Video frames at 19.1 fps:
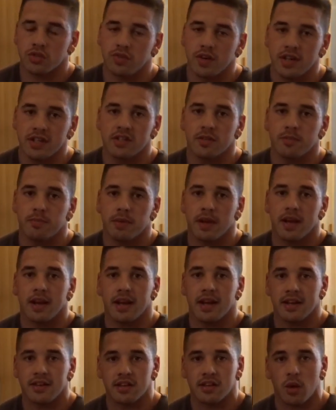Reason being
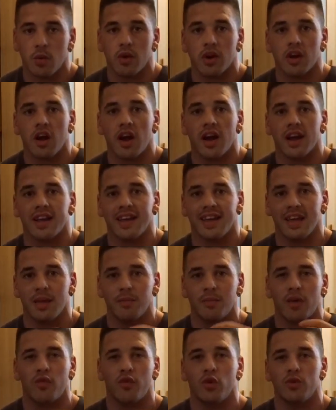is I want to kind of keep
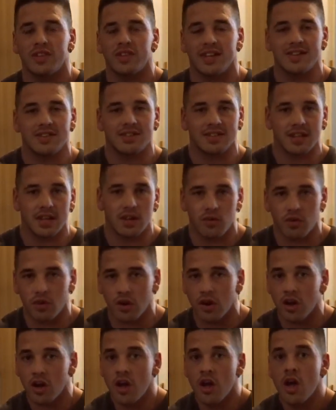my routine
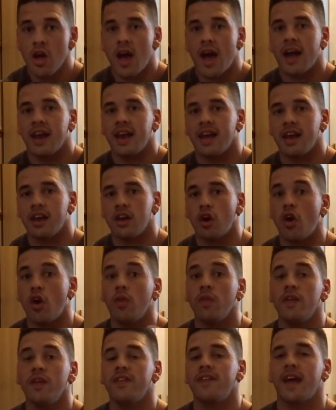secret. And then
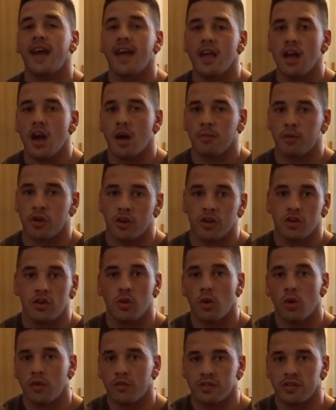on the day, I'm going to
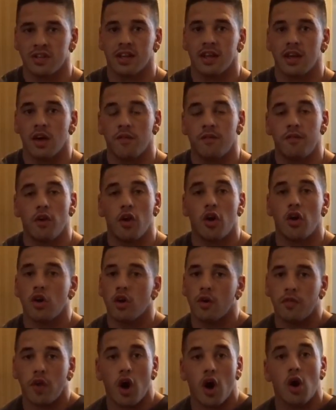do, obviously, a vlog
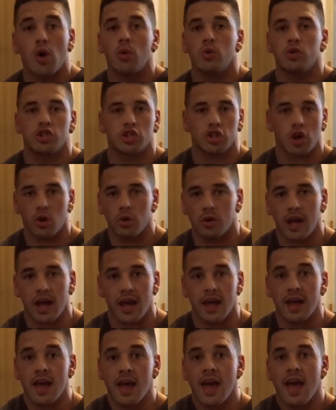of the whole show
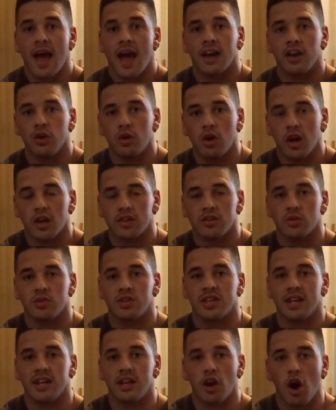day. And you guys will
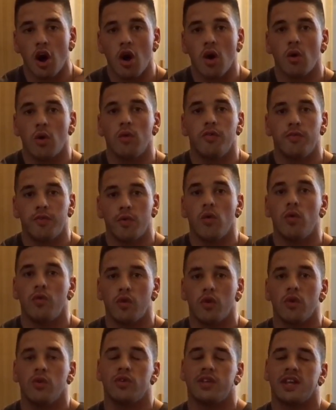see the whole full
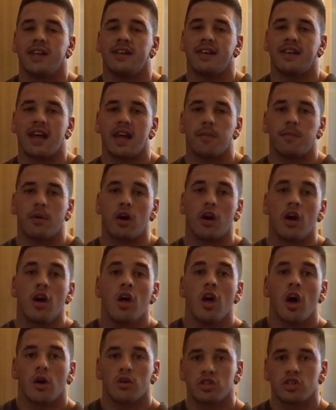routine there. But
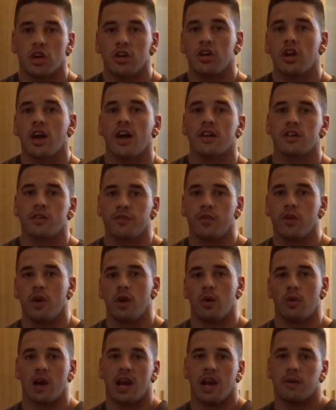I was showing you guys a few
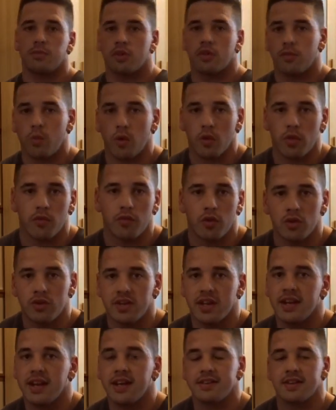little clips of what the
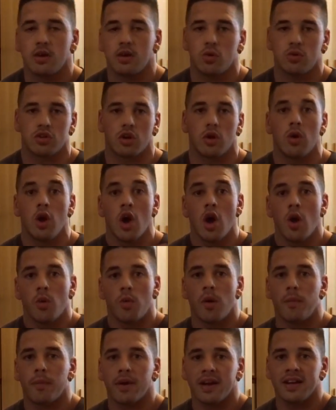routine is and also
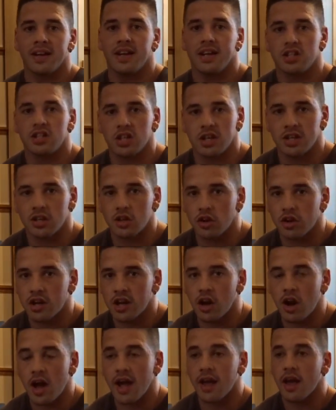what my conditioning is looking
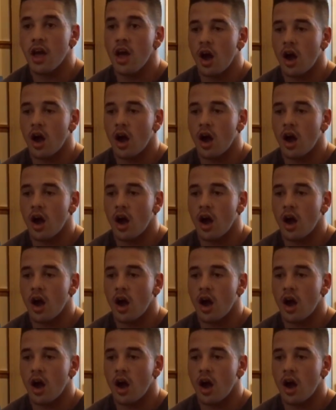like.